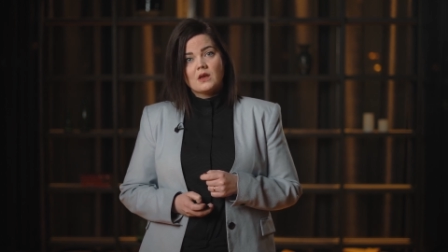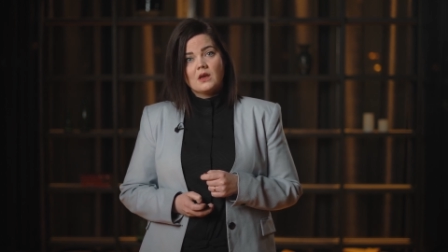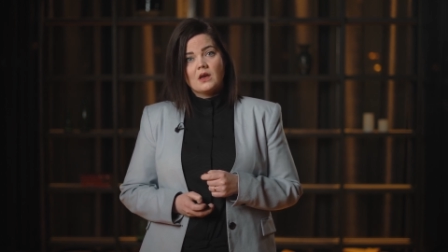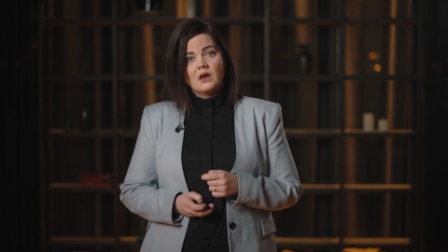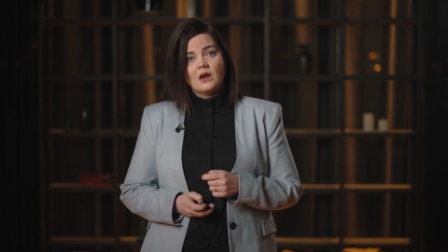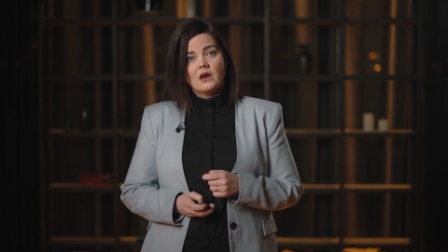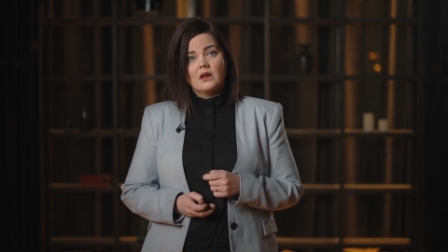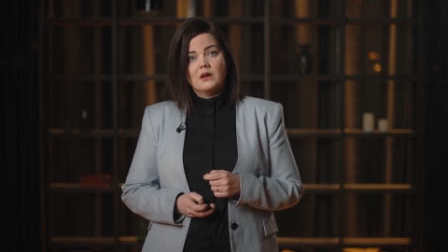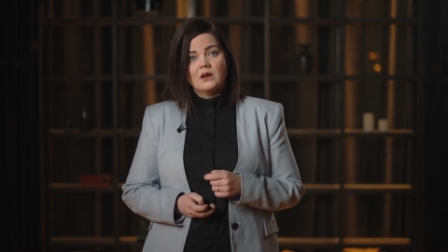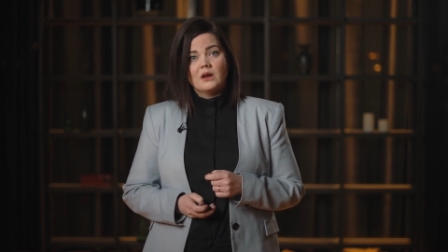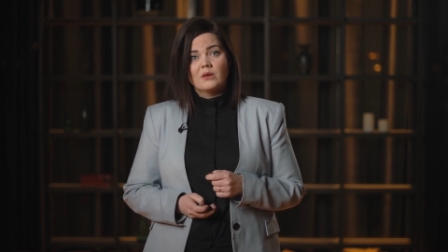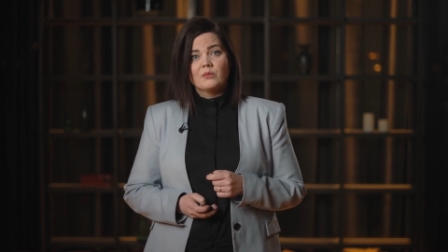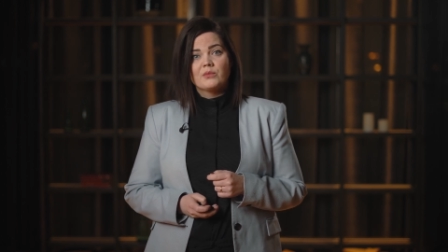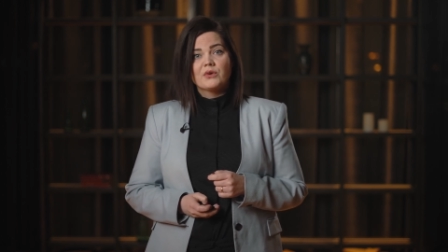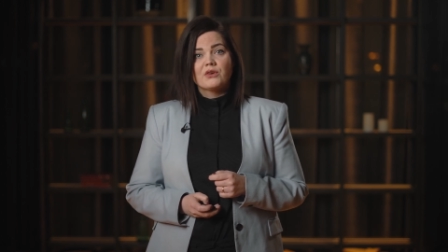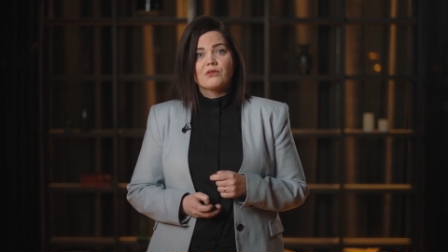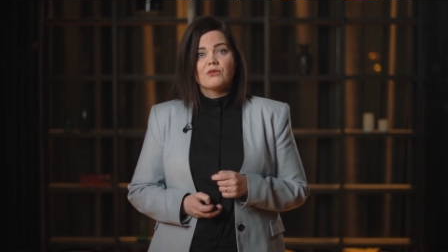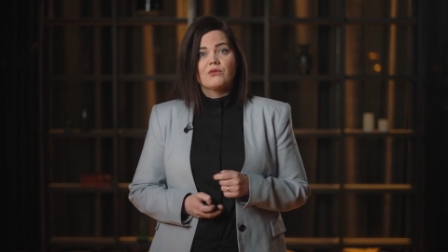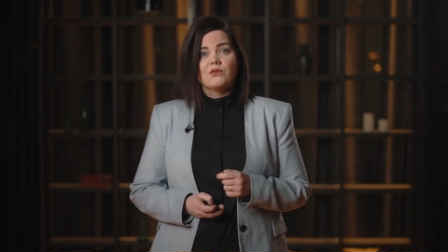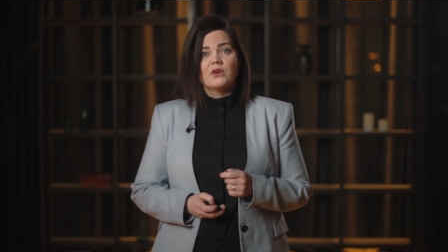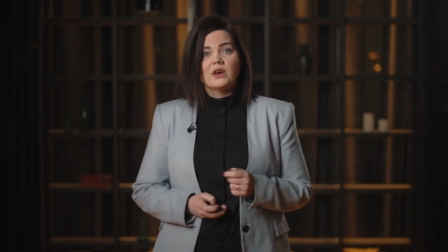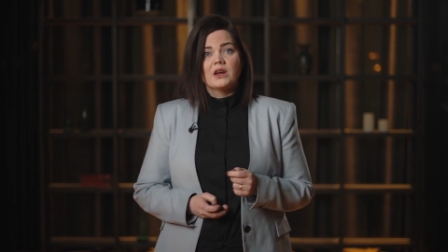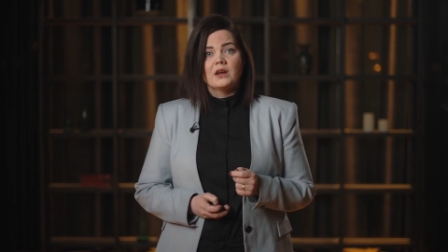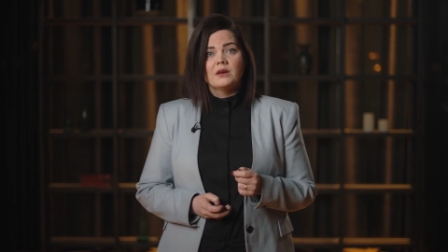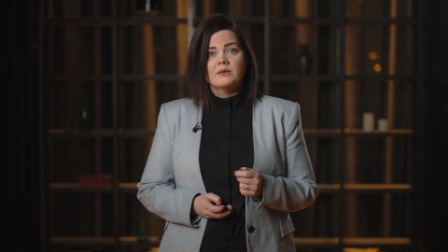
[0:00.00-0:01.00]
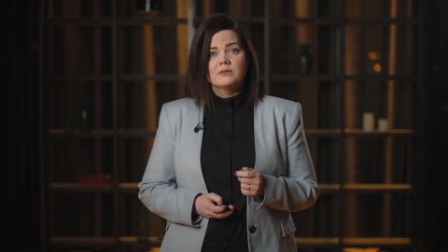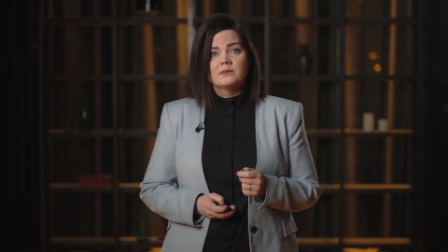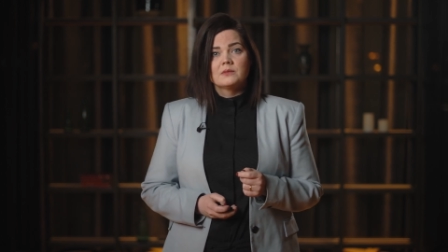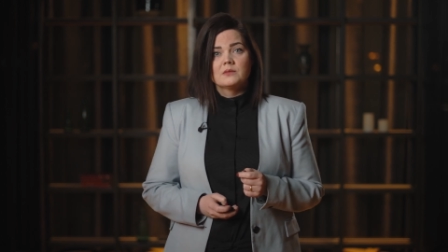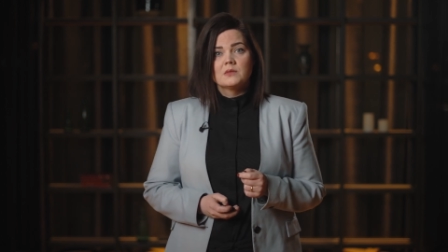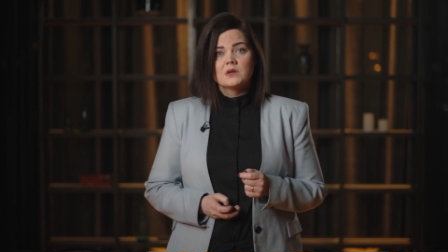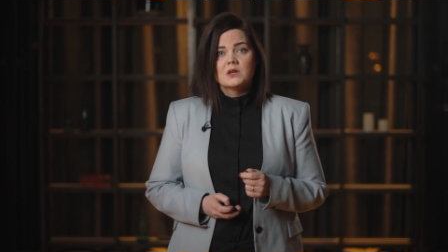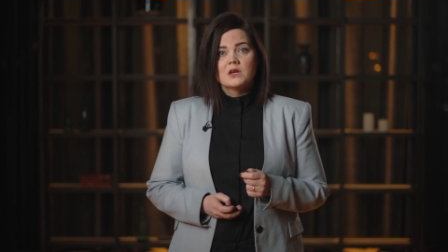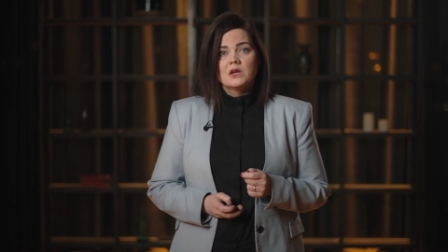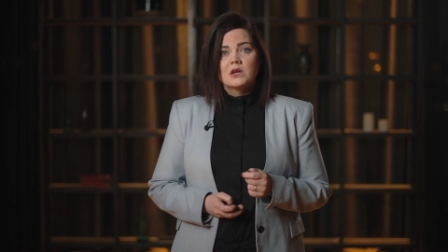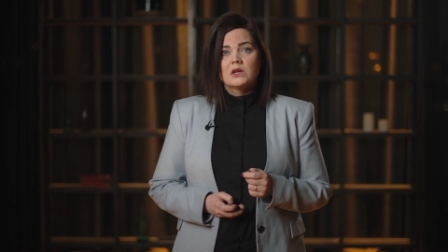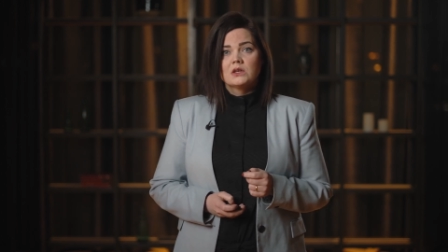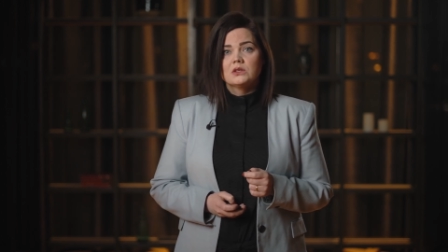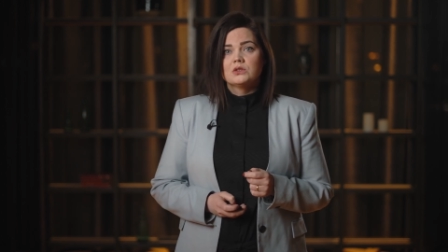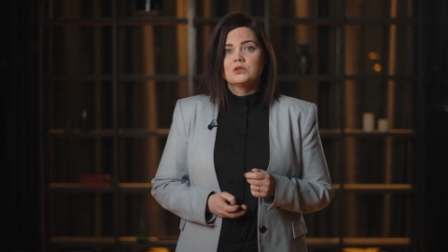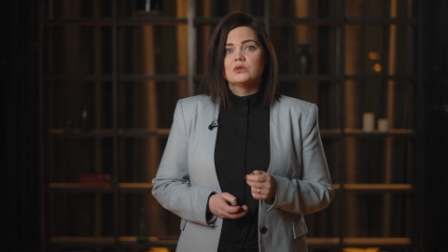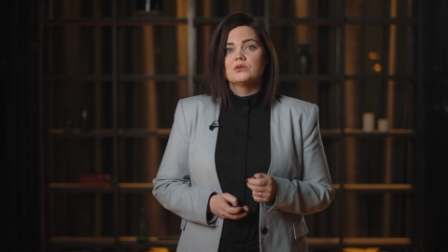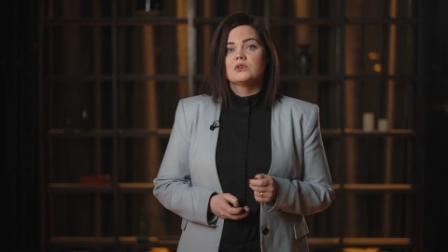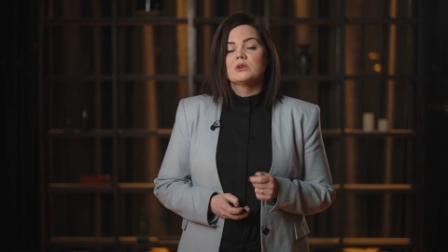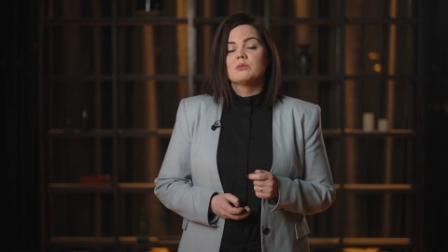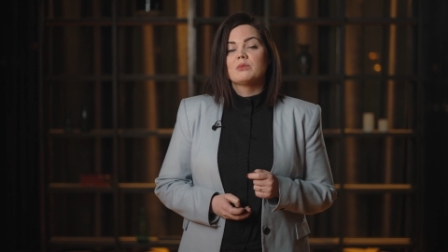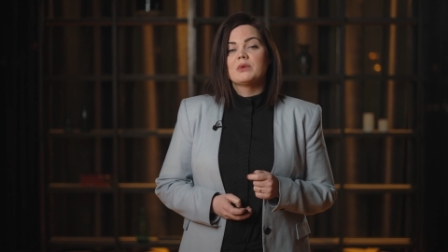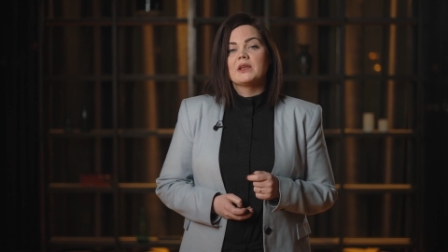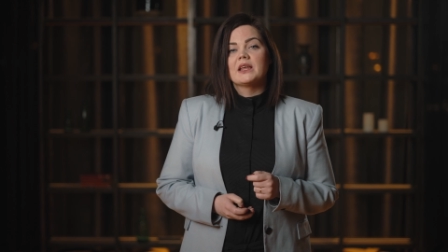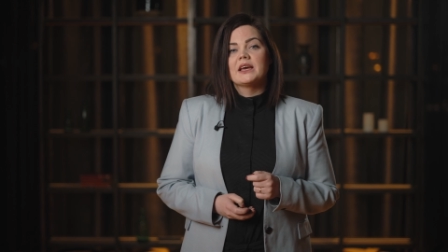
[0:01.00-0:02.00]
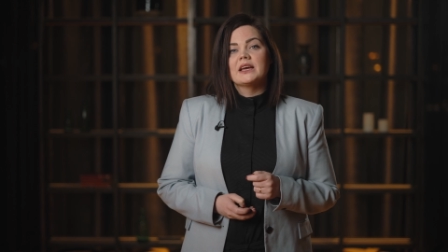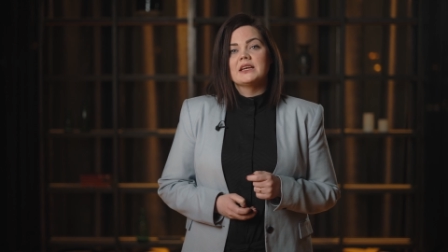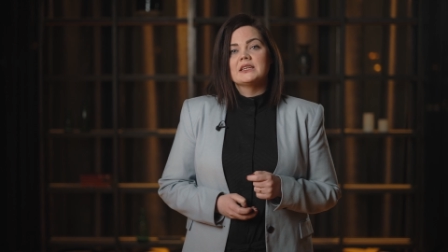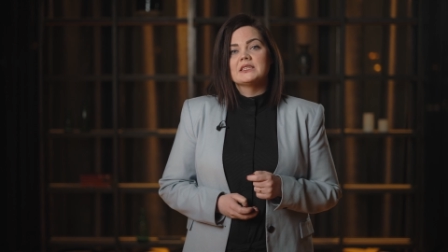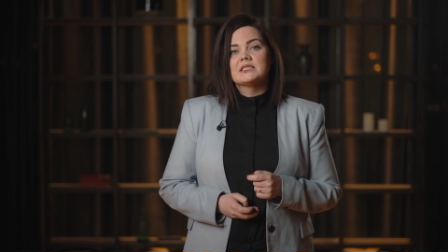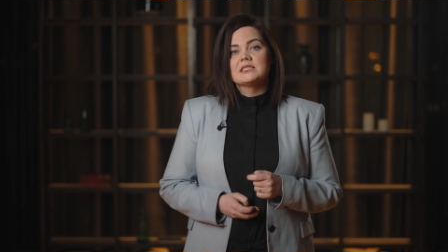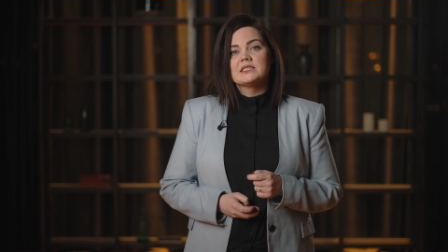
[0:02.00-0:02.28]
And number 3, to replace